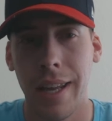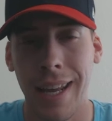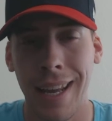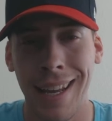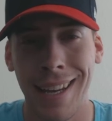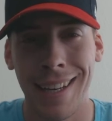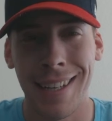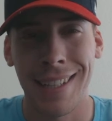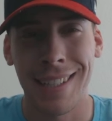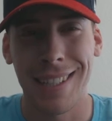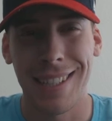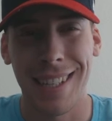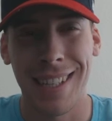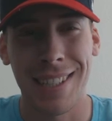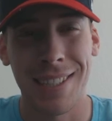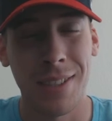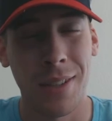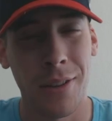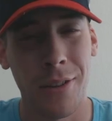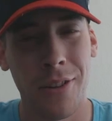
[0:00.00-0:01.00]
And
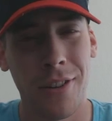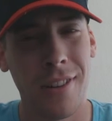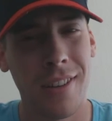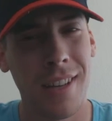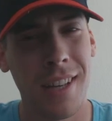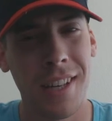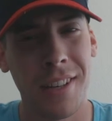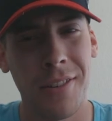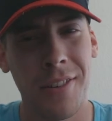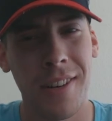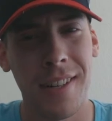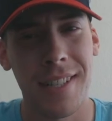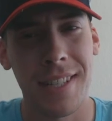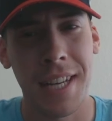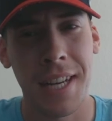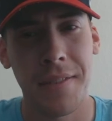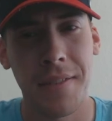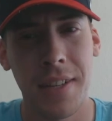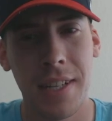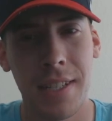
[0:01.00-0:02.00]
I don't know, there aren't a lot of great
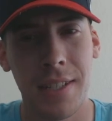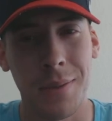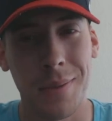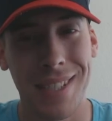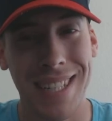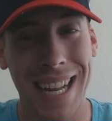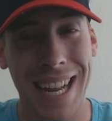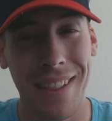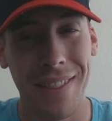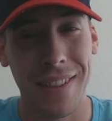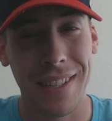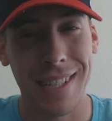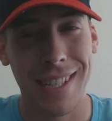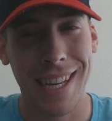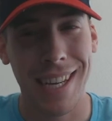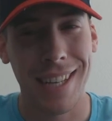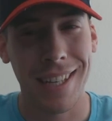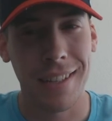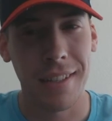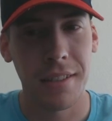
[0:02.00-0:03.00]
safeties, so 10th is
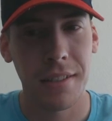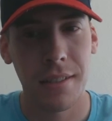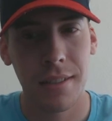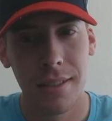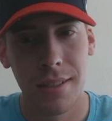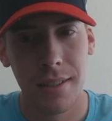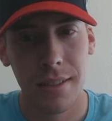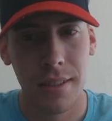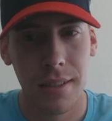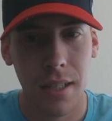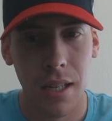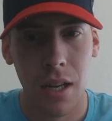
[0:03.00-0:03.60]
kind of...